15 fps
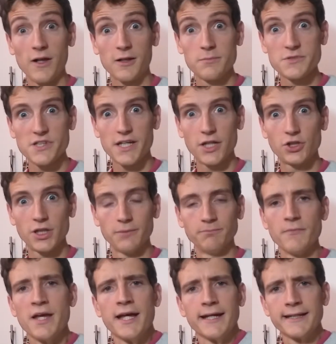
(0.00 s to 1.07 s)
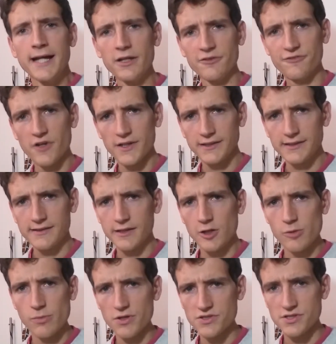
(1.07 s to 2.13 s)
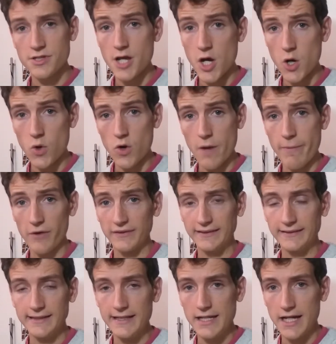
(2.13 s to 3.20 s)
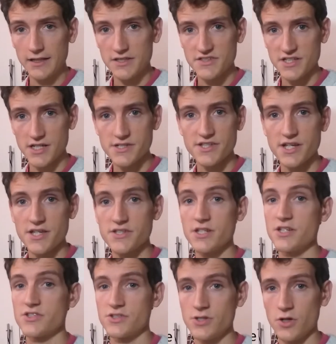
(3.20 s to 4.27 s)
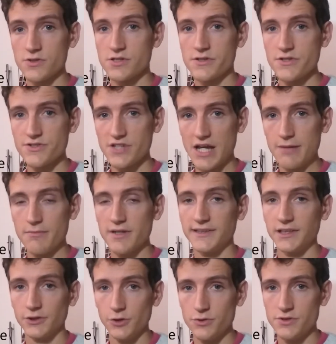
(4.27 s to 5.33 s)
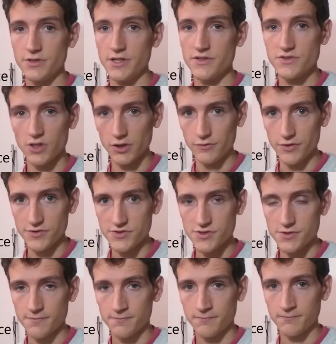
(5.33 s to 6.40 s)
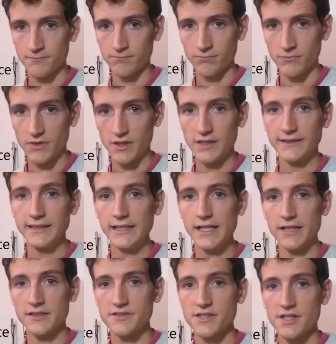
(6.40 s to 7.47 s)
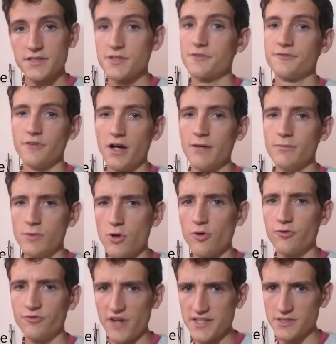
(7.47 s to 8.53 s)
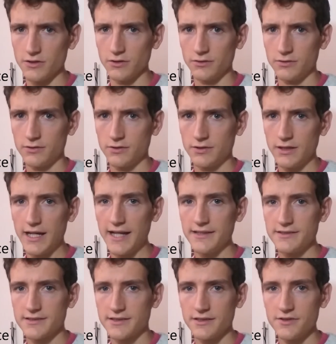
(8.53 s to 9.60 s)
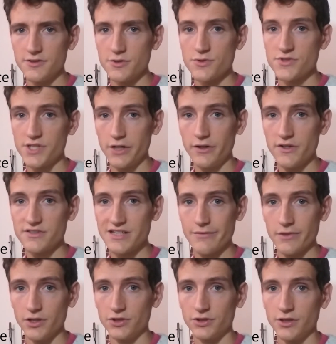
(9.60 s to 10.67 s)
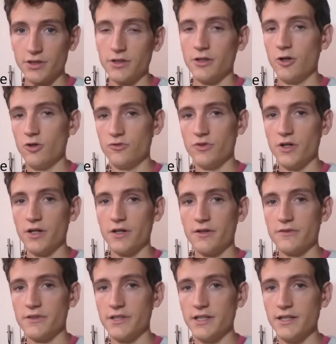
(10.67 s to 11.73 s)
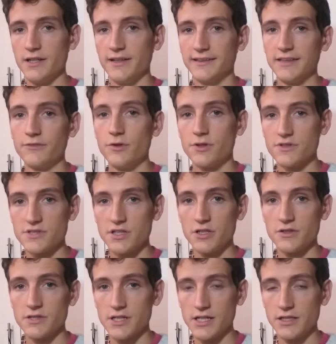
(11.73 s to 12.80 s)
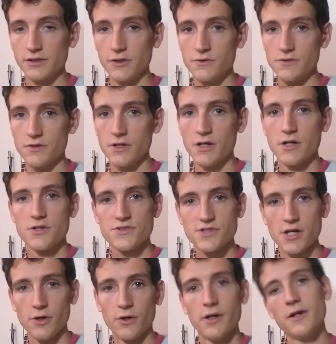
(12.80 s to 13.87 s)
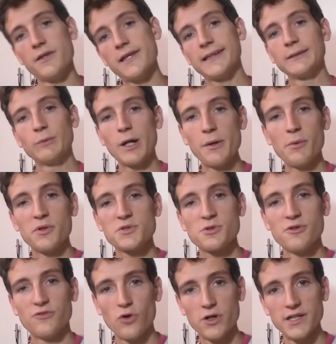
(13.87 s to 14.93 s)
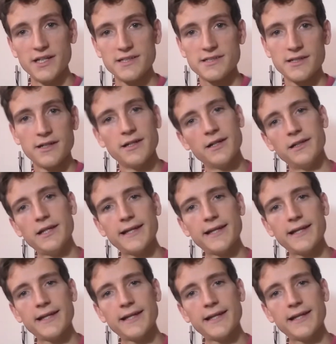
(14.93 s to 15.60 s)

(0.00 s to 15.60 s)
Welcome to the kitchen. Now, the first thing you must know about celiac disease is it is not the same as a gluten intolerance. Celiac disease is far more fatal and can do serious damage over the years if you continue to eat gluten. So, this is why we want to avoid it.